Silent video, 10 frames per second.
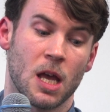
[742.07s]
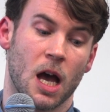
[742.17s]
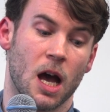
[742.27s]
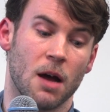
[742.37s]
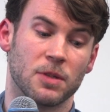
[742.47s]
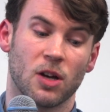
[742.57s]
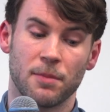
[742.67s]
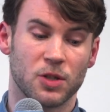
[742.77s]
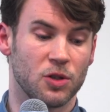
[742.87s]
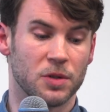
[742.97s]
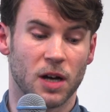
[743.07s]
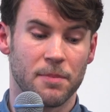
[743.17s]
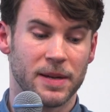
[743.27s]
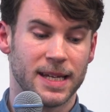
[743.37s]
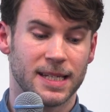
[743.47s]
Type 2
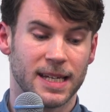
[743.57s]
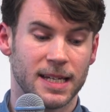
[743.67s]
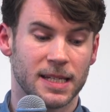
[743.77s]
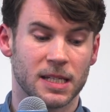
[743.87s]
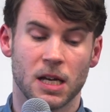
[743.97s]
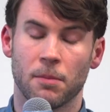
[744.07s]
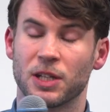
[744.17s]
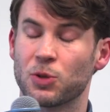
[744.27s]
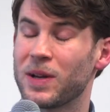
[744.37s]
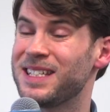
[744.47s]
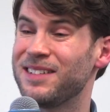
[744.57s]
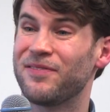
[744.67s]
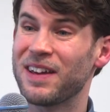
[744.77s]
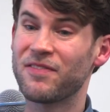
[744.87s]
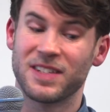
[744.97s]
diabetes, by
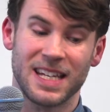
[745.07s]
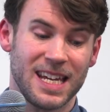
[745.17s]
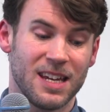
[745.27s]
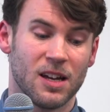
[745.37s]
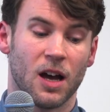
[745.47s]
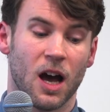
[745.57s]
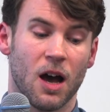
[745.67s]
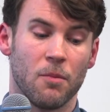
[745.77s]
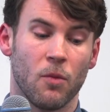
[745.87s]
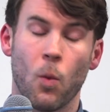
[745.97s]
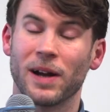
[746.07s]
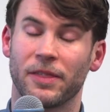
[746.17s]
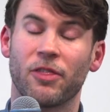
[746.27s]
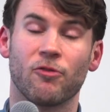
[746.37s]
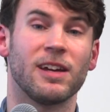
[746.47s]
2050, 1
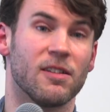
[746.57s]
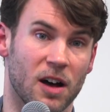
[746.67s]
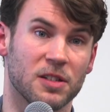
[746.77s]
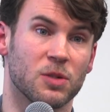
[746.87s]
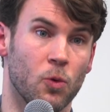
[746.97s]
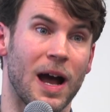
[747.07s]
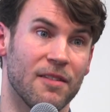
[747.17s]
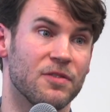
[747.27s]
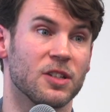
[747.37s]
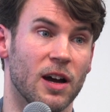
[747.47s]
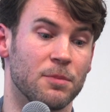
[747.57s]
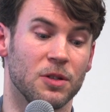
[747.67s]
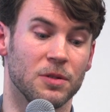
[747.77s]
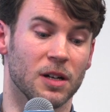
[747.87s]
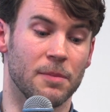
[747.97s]
in 3 of us will have type
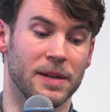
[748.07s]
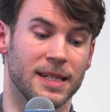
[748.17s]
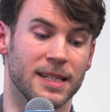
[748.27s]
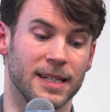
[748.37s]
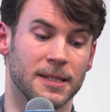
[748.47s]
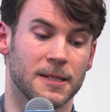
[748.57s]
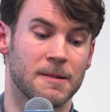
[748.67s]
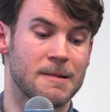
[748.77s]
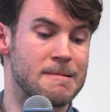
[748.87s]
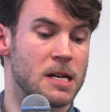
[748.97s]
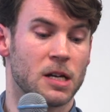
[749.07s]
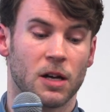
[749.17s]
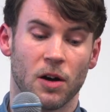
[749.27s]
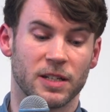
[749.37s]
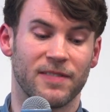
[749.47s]
2 diabetes.
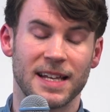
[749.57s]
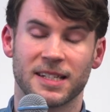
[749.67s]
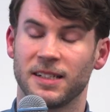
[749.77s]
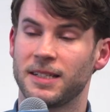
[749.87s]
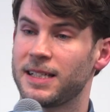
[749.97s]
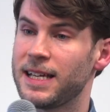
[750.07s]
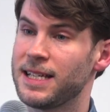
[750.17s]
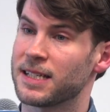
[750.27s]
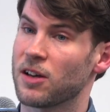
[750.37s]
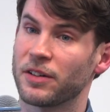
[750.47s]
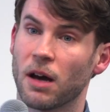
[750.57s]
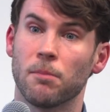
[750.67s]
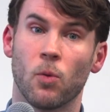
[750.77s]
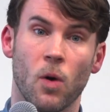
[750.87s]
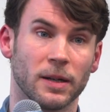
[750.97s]
Cardiovascular disease is our
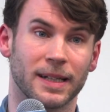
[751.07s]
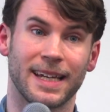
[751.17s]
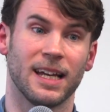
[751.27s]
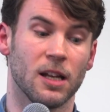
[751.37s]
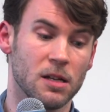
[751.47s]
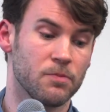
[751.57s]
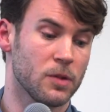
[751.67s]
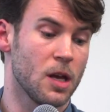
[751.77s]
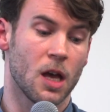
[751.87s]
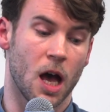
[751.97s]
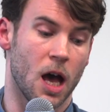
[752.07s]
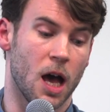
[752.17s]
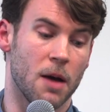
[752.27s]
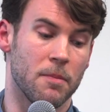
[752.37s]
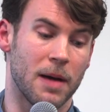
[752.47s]
#1 killer,
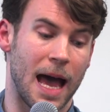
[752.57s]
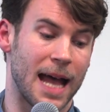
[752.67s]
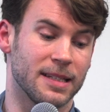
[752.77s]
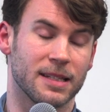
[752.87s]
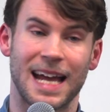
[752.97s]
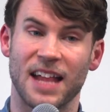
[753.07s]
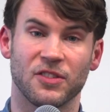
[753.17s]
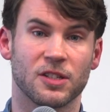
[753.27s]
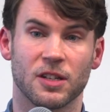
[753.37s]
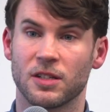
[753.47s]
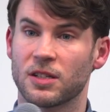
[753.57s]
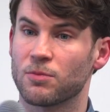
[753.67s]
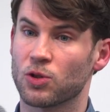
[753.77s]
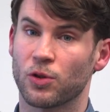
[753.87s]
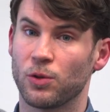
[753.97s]
and cancers,
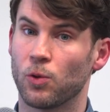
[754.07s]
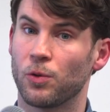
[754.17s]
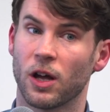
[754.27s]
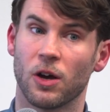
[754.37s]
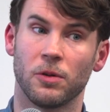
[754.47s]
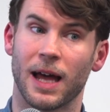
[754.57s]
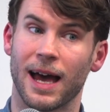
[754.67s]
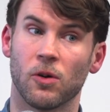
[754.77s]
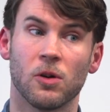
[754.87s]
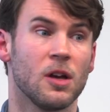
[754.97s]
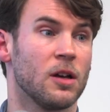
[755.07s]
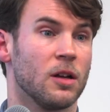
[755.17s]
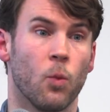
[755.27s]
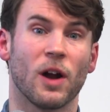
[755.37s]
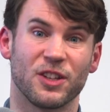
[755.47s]
I'm sure you all know now,
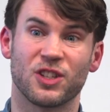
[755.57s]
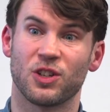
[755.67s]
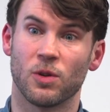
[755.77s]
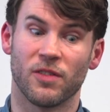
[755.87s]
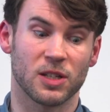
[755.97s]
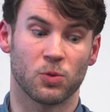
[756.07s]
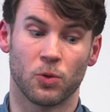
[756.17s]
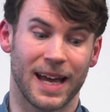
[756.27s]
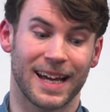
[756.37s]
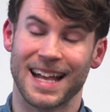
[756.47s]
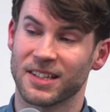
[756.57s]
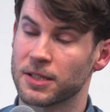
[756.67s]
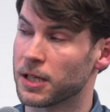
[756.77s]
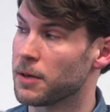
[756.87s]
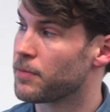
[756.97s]
1 in 2 of us will get
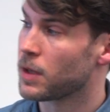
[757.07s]
cancer.